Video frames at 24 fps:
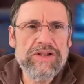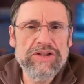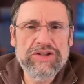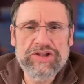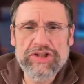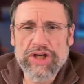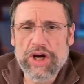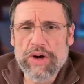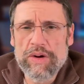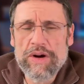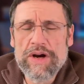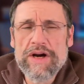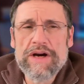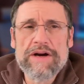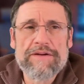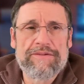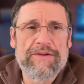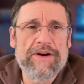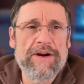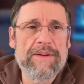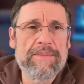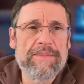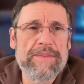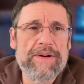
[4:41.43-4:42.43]
So
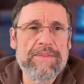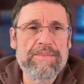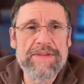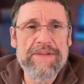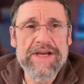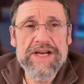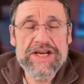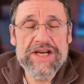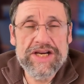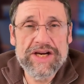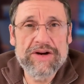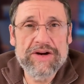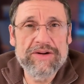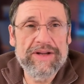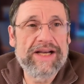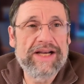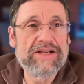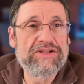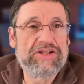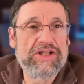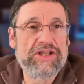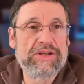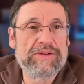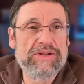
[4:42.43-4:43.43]
from mid-year
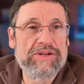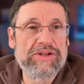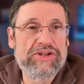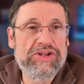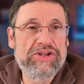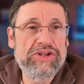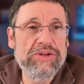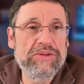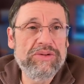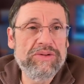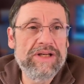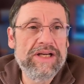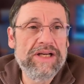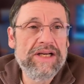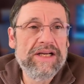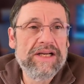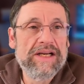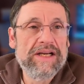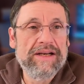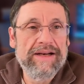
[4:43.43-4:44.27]
last year in June,